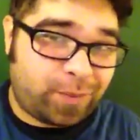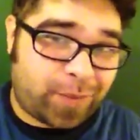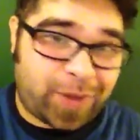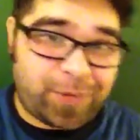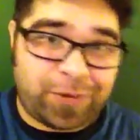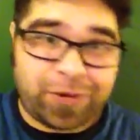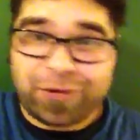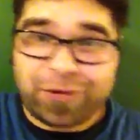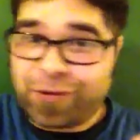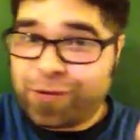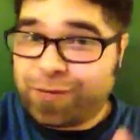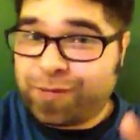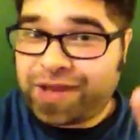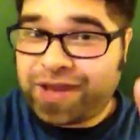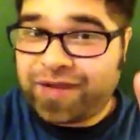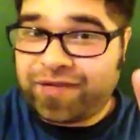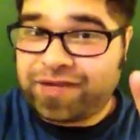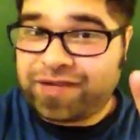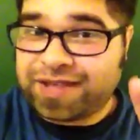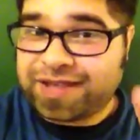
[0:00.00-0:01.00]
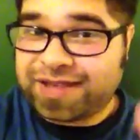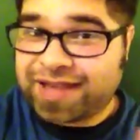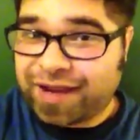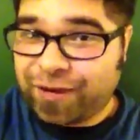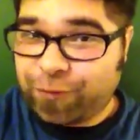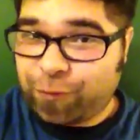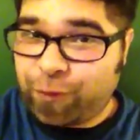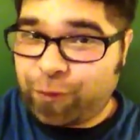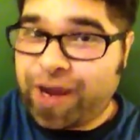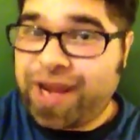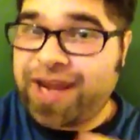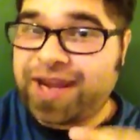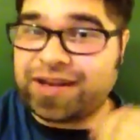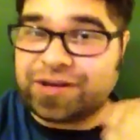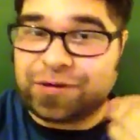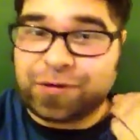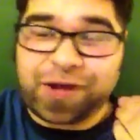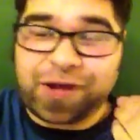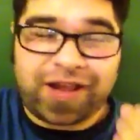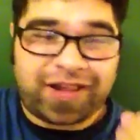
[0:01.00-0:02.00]
Maybe your home life isn't that great,
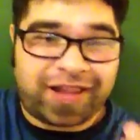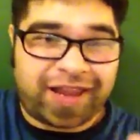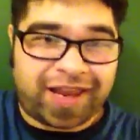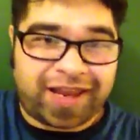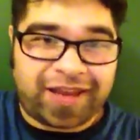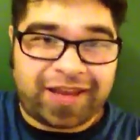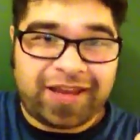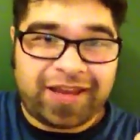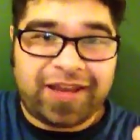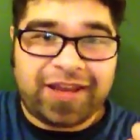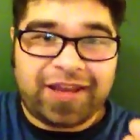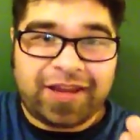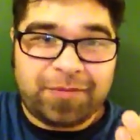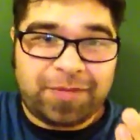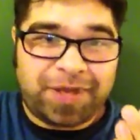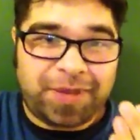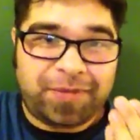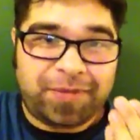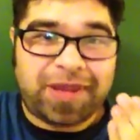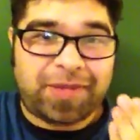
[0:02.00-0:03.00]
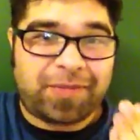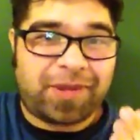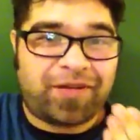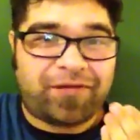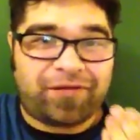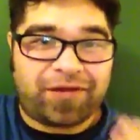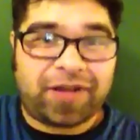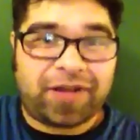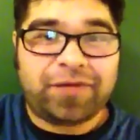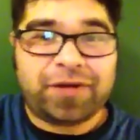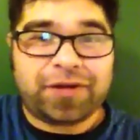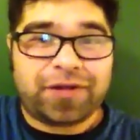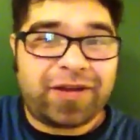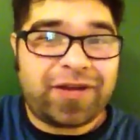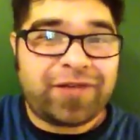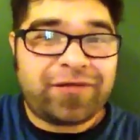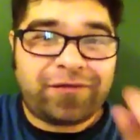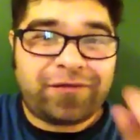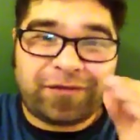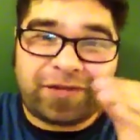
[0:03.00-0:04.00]
and you got like people that make fun of you
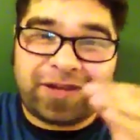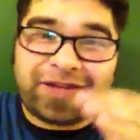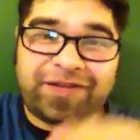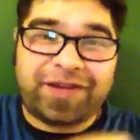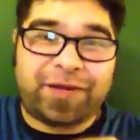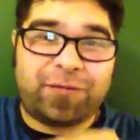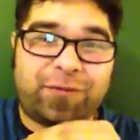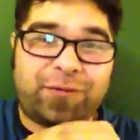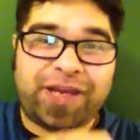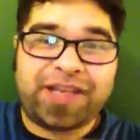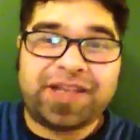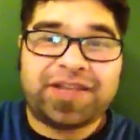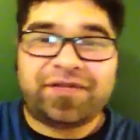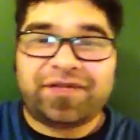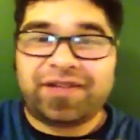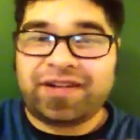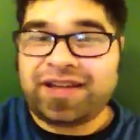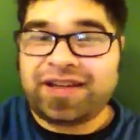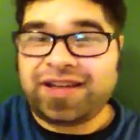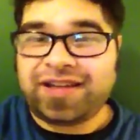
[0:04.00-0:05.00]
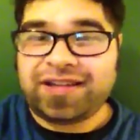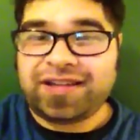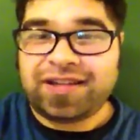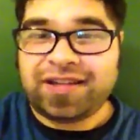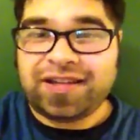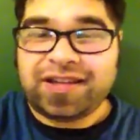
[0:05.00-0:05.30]
there for lifting weights funny.